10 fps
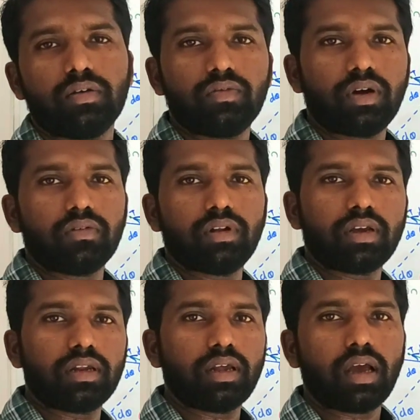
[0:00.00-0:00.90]
what you will
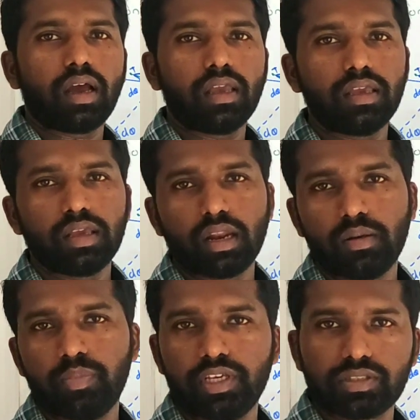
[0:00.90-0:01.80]
get?
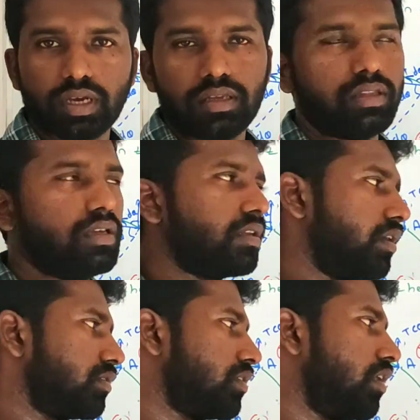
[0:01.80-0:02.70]
ILB sin
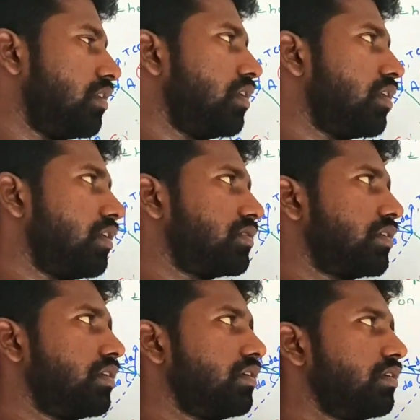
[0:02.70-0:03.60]
theta. Sin theta is
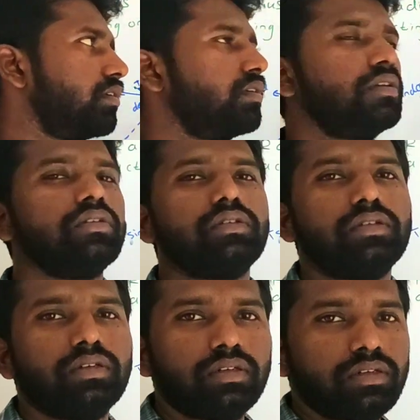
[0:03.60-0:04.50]
here
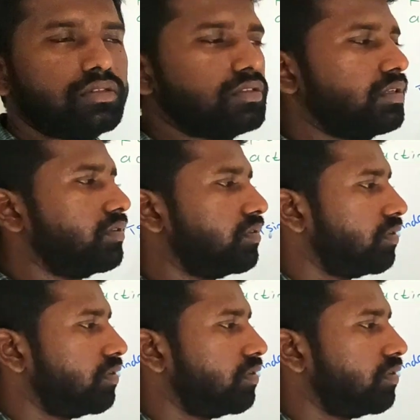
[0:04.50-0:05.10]
0.